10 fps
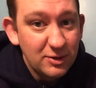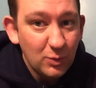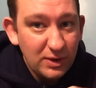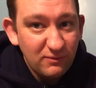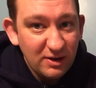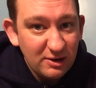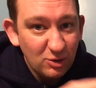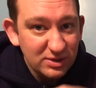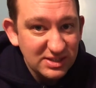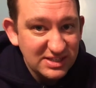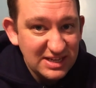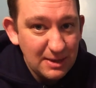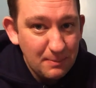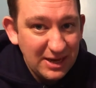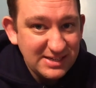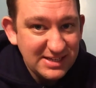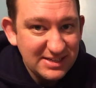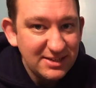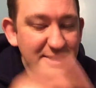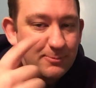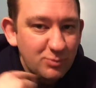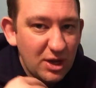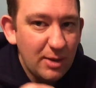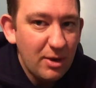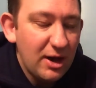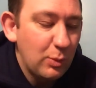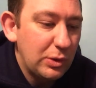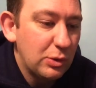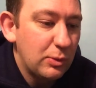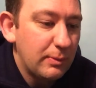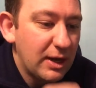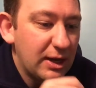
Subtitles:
waiting very long to see it painted, I will